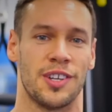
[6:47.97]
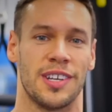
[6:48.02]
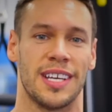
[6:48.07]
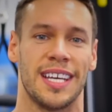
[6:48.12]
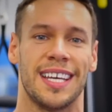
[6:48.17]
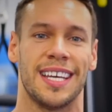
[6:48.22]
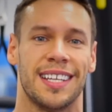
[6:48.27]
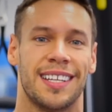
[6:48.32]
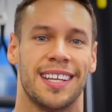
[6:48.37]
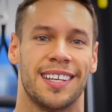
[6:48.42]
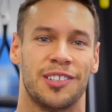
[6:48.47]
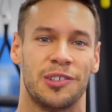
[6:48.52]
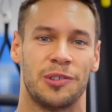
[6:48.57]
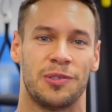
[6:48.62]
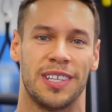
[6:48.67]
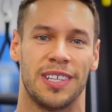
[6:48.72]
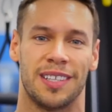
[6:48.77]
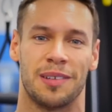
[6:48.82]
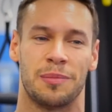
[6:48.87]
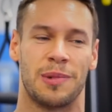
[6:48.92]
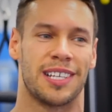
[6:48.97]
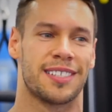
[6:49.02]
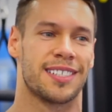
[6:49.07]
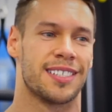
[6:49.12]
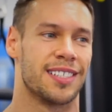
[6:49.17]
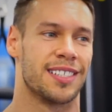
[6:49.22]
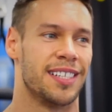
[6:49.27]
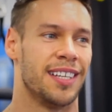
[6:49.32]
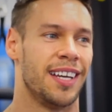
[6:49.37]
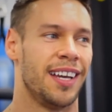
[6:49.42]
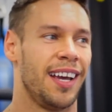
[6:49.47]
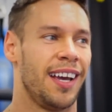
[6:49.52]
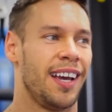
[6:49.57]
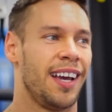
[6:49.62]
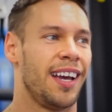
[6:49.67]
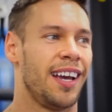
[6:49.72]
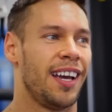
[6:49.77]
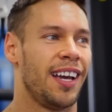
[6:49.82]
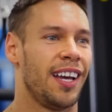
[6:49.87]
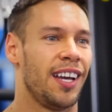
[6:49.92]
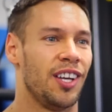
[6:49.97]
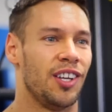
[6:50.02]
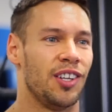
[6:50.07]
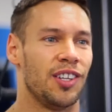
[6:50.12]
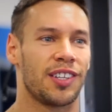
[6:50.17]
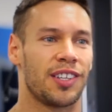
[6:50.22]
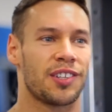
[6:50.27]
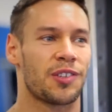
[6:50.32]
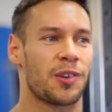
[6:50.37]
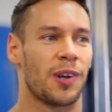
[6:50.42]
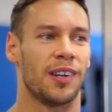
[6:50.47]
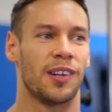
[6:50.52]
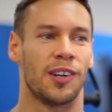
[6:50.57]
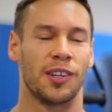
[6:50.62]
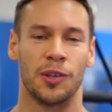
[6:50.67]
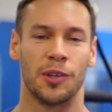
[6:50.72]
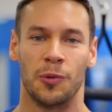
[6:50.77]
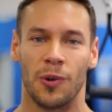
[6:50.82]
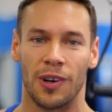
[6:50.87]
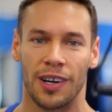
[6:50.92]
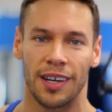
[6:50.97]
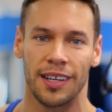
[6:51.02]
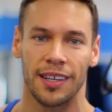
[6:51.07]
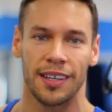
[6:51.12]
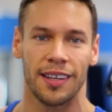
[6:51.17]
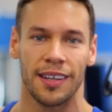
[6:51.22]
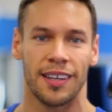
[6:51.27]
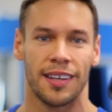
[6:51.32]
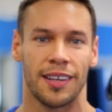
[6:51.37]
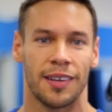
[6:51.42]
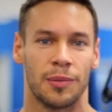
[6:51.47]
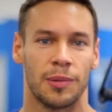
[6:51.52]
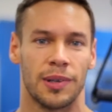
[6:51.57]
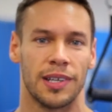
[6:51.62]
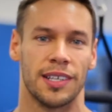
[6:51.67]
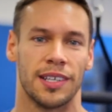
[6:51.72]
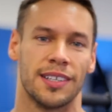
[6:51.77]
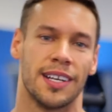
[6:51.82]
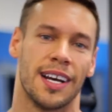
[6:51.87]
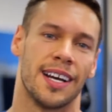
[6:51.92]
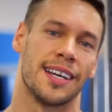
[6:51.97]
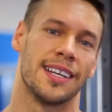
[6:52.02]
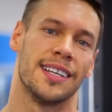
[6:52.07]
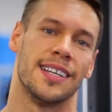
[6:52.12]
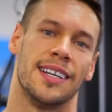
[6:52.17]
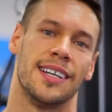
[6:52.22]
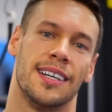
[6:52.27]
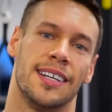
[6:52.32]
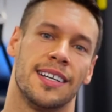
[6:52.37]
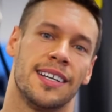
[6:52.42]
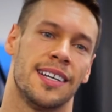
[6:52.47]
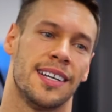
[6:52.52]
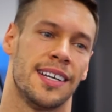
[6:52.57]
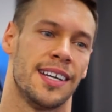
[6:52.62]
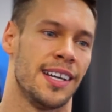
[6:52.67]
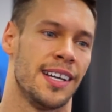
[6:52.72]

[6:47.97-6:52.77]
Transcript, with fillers: sure you eat, you feed the muscle. You can train all you want, but you're not gonna